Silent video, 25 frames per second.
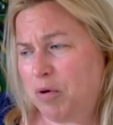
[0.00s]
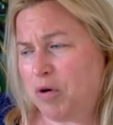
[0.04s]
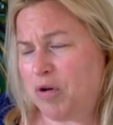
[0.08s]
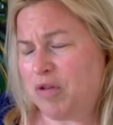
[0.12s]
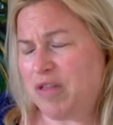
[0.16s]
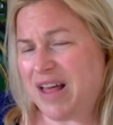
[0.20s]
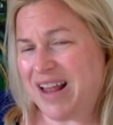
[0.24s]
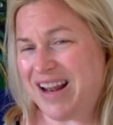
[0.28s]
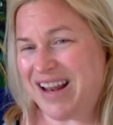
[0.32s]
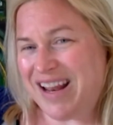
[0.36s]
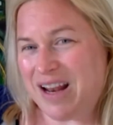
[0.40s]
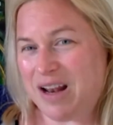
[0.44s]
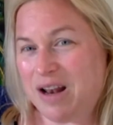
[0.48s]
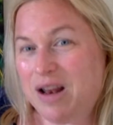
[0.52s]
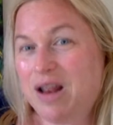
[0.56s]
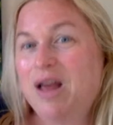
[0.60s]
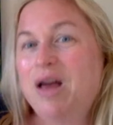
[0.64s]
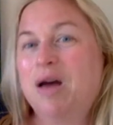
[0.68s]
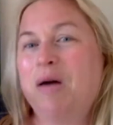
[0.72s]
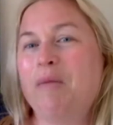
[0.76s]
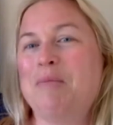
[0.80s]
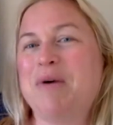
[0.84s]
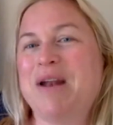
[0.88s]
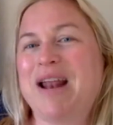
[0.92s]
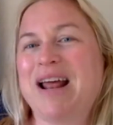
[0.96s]
pull that in.
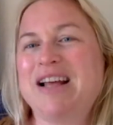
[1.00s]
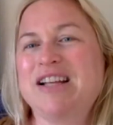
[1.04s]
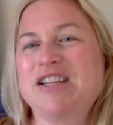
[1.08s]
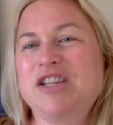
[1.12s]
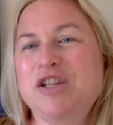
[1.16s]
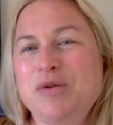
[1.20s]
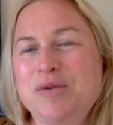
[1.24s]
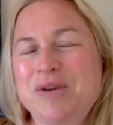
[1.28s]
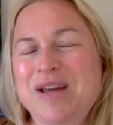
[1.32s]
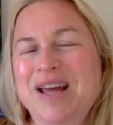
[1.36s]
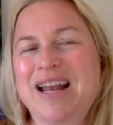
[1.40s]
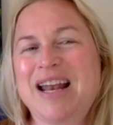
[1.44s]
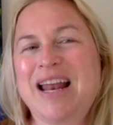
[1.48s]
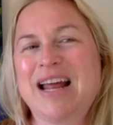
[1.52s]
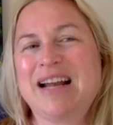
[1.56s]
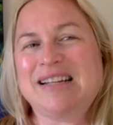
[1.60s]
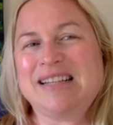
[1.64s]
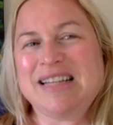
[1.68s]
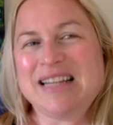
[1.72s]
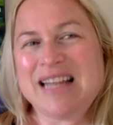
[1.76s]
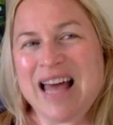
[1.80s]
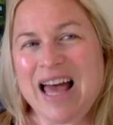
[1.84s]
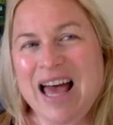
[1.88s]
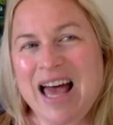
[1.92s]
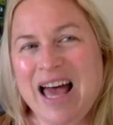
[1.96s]
But as you
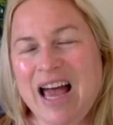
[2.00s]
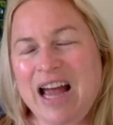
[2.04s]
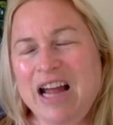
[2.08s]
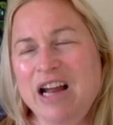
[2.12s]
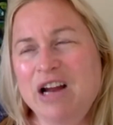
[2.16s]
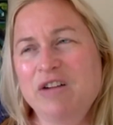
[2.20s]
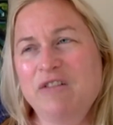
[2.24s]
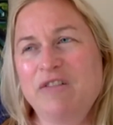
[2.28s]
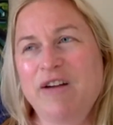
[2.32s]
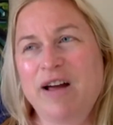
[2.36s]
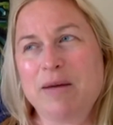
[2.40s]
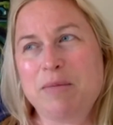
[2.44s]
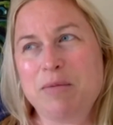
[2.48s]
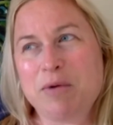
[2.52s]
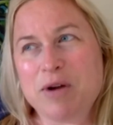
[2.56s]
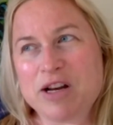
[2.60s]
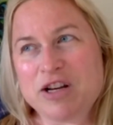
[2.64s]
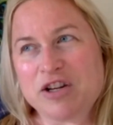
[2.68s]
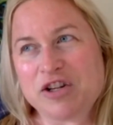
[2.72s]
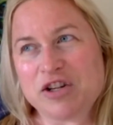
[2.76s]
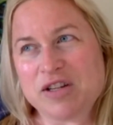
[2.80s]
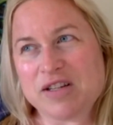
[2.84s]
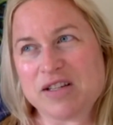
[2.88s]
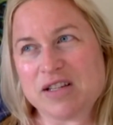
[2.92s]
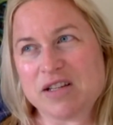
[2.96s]
connect in the higher
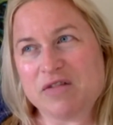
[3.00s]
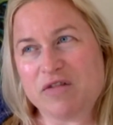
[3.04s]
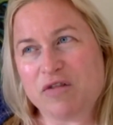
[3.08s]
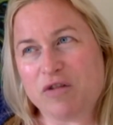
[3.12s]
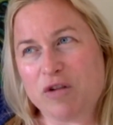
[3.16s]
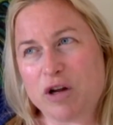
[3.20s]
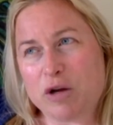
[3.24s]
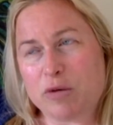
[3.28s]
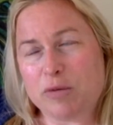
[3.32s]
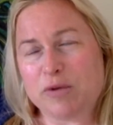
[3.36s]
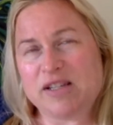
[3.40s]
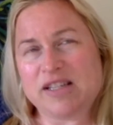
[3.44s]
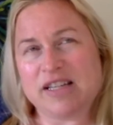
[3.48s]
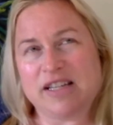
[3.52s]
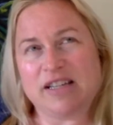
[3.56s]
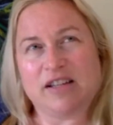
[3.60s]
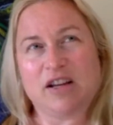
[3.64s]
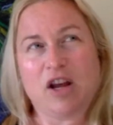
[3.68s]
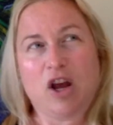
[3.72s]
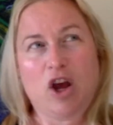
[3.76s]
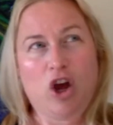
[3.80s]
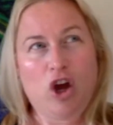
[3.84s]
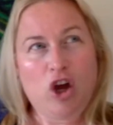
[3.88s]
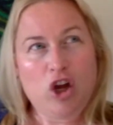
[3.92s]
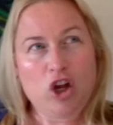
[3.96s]
vibrations and
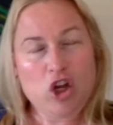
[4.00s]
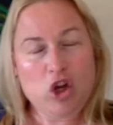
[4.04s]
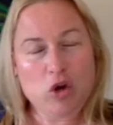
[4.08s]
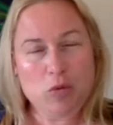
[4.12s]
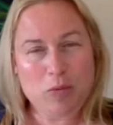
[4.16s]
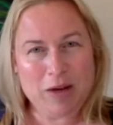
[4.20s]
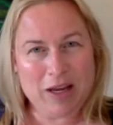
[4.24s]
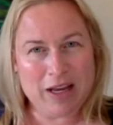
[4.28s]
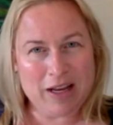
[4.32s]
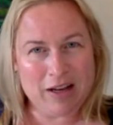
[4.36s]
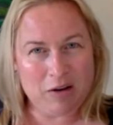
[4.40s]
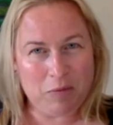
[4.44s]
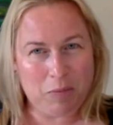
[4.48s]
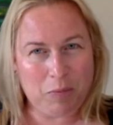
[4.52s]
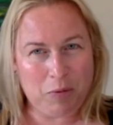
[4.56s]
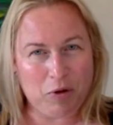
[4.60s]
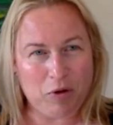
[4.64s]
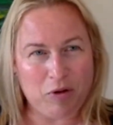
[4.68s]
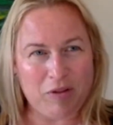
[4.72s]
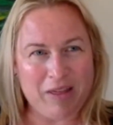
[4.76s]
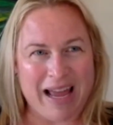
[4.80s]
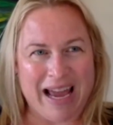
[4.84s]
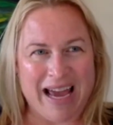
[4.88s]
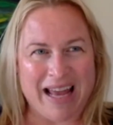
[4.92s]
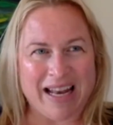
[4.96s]
frequencies, you begin to
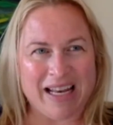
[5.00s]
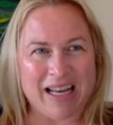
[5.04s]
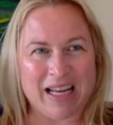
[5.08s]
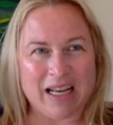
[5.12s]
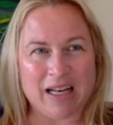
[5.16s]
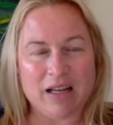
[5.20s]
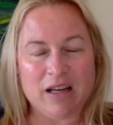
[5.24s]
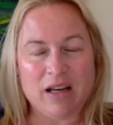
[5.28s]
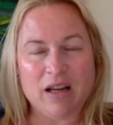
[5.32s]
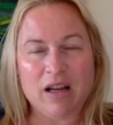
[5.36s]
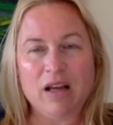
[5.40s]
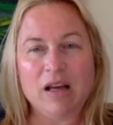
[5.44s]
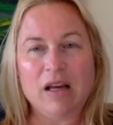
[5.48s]
pull that in.